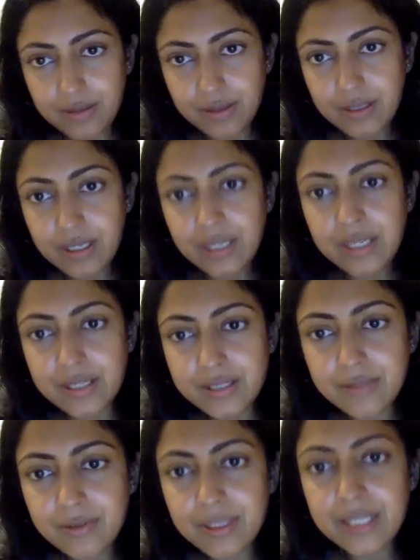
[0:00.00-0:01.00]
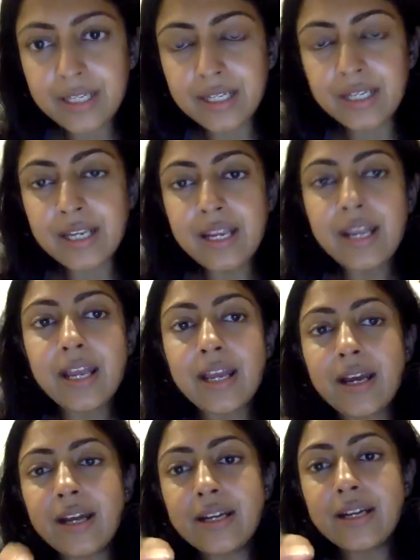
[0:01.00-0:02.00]
Yes, clearly.
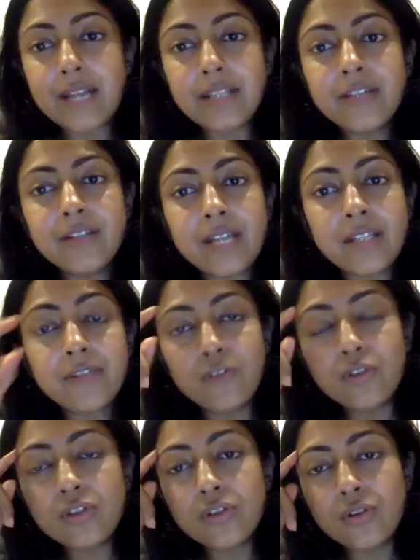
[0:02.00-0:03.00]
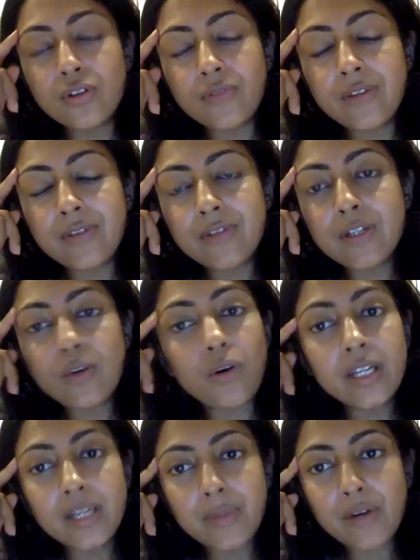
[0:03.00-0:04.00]
Another footnote, when we were
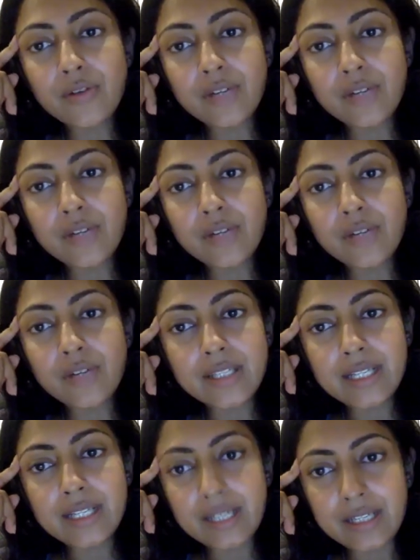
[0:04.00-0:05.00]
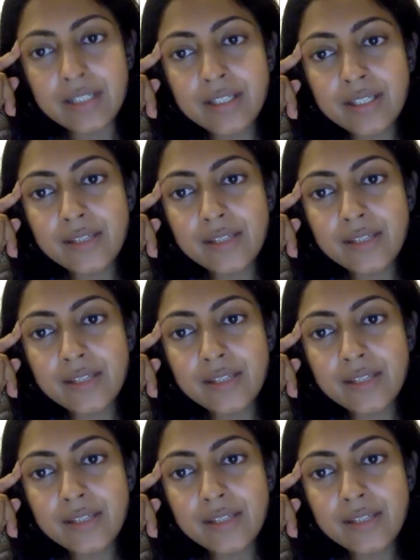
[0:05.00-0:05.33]
talking about resilience,